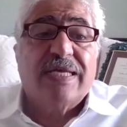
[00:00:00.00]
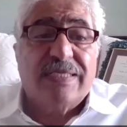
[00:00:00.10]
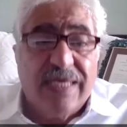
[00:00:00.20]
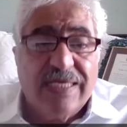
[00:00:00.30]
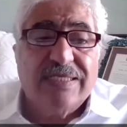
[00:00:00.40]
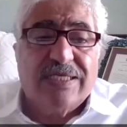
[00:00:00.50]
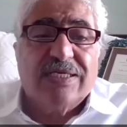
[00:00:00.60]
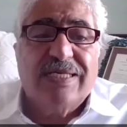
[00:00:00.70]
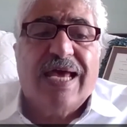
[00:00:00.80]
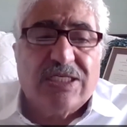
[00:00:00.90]
is that
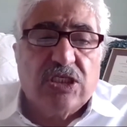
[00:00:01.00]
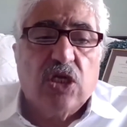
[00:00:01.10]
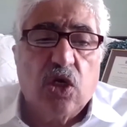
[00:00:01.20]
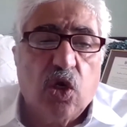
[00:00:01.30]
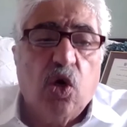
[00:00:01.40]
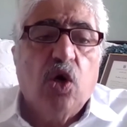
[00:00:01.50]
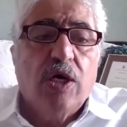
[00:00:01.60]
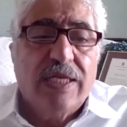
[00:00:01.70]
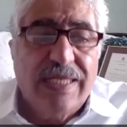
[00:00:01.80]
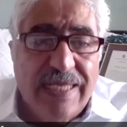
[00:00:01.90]
international
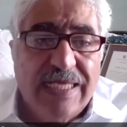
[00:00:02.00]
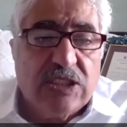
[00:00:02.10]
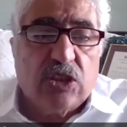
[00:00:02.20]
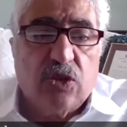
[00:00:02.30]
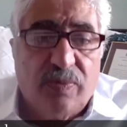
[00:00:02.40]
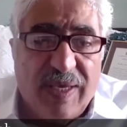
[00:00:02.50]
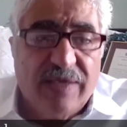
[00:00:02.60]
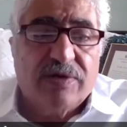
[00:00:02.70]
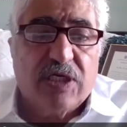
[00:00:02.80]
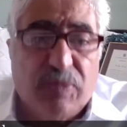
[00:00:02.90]
law needs to
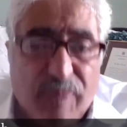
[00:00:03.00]
be